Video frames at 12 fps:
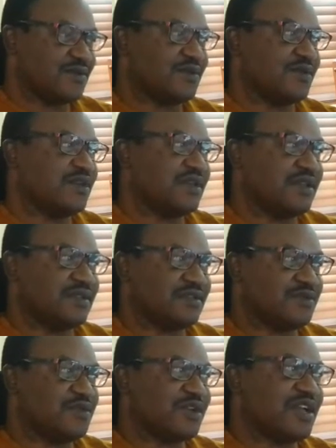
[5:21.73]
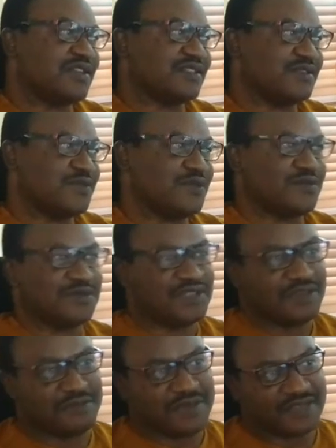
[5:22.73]
So we can't say, oh,
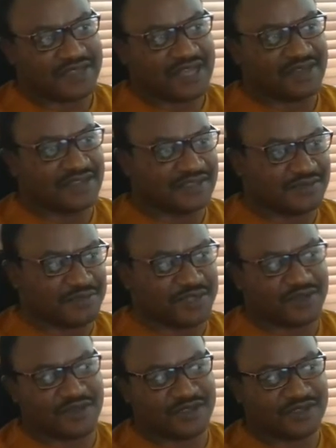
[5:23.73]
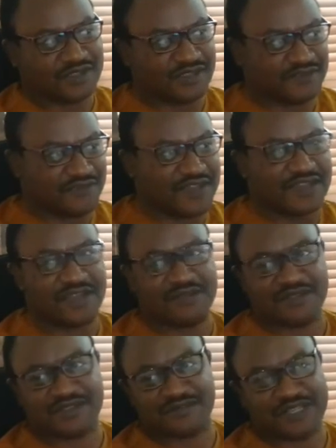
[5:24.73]
the mental illness is because the father
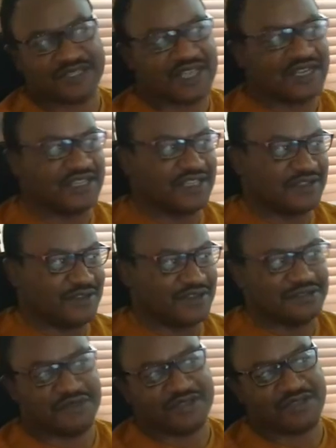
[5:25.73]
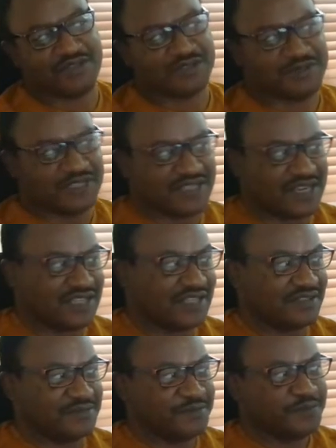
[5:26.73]
was mentally ill or the mother was mentally
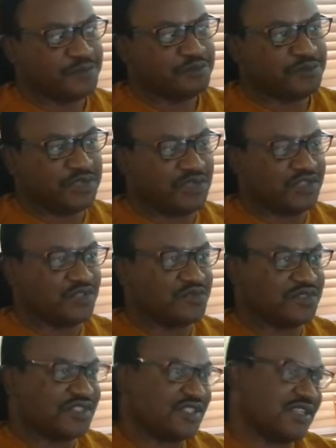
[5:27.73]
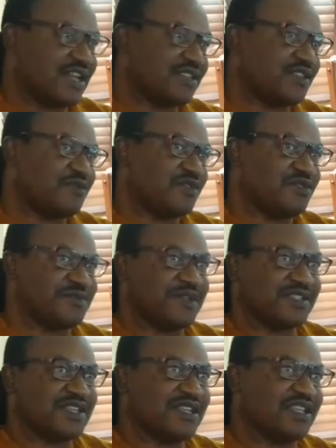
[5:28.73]
ill. Because you will see that somebody
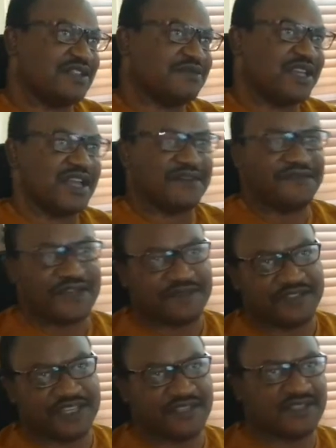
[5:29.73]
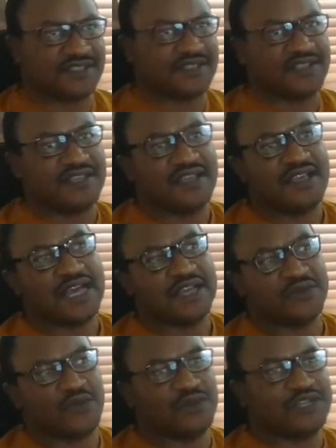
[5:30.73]
who's mentally ill may have 5 kids,
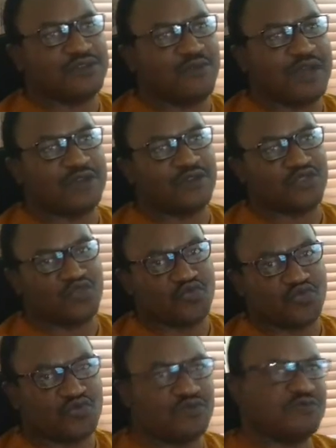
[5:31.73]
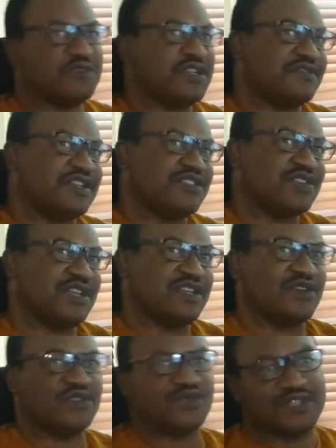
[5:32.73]
and only 1 or 2 will
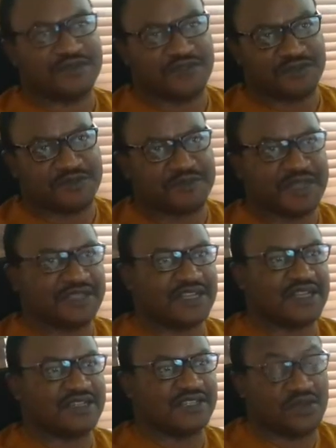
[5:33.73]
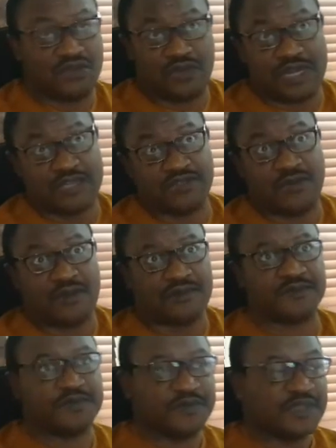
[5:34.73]
eventually also develop a mental illness, or none at
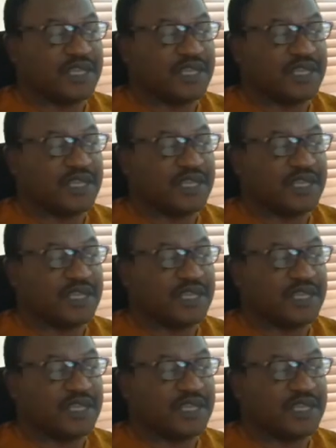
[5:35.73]
all.